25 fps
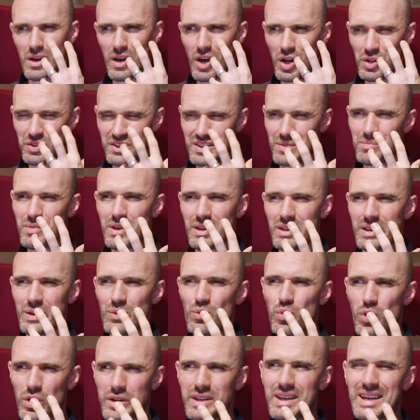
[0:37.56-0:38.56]
ultimately
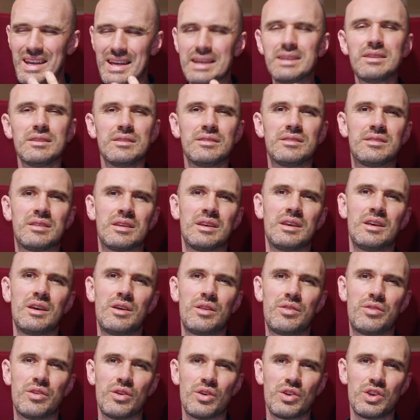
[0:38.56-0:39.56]
what it is
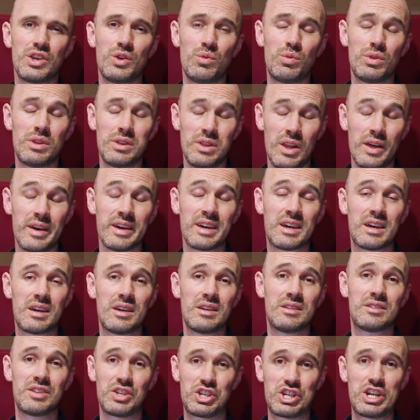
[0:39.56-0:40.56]
that you would
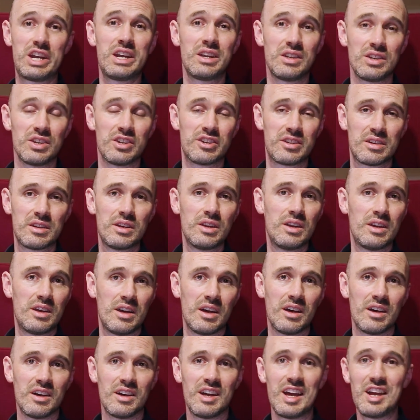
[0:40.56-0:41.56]
like to change
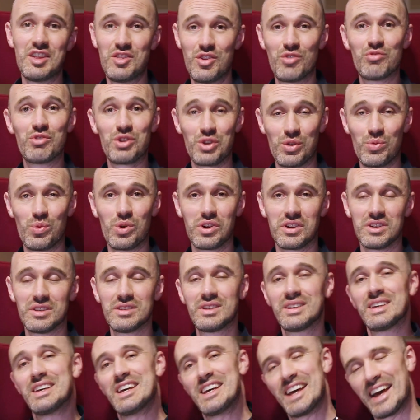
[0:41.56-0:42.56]
in the real
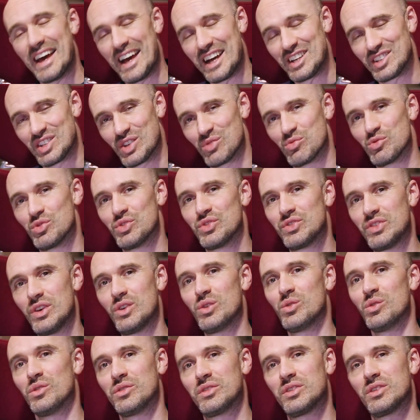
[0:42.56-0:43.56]
world as a
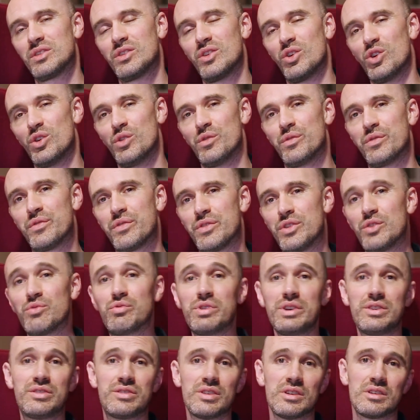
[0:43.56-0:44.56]
result of the
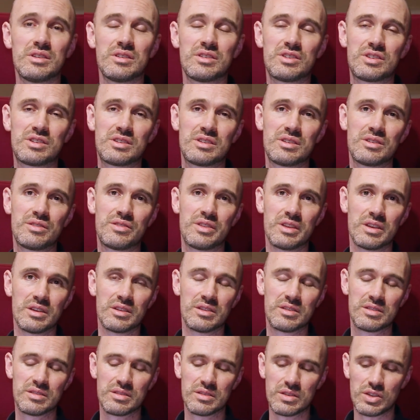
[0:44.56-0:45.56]
research
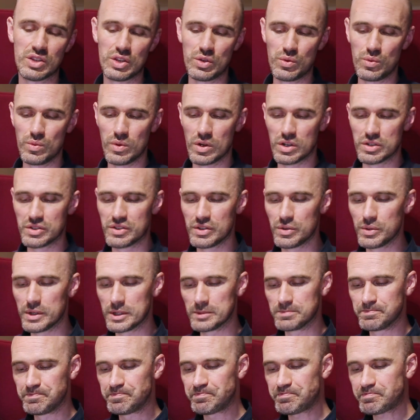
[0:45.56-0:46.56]
that you are
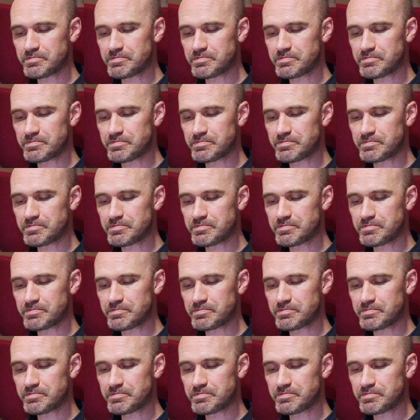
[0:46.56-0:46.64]
doing.